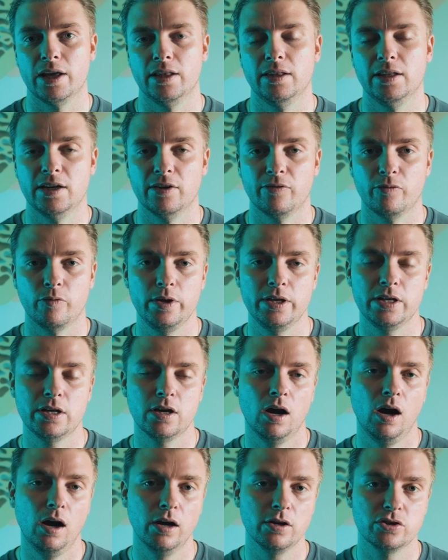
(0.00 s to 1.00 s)
And then if we
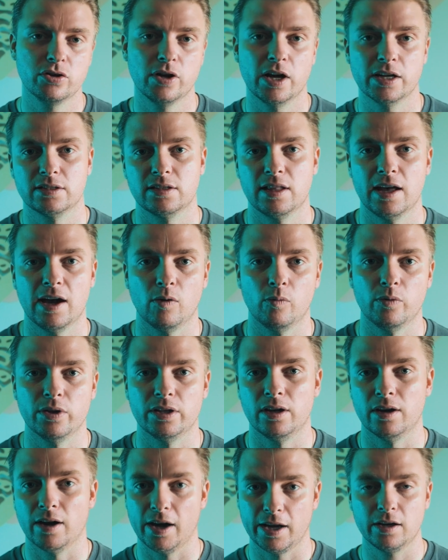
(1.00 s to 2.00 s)
contrast that
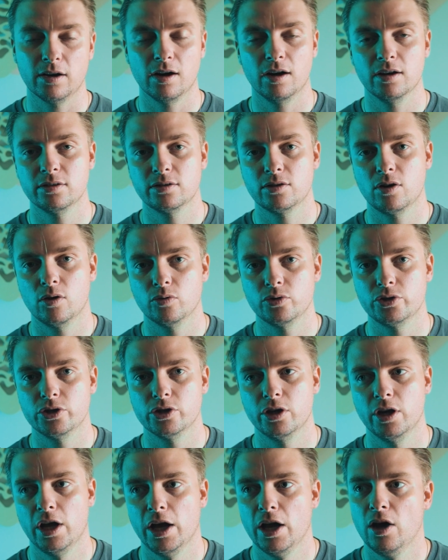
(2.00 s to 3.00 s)
with Nikon's
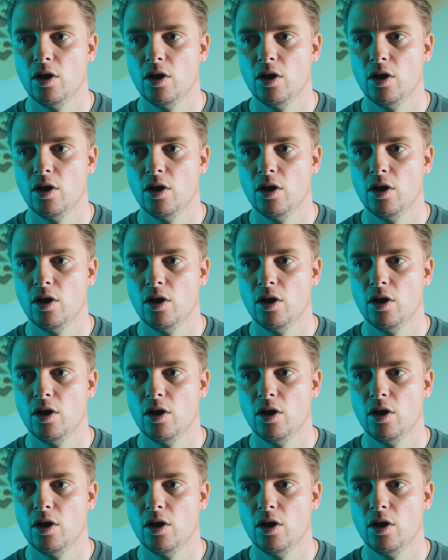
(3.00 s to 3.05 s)
culture,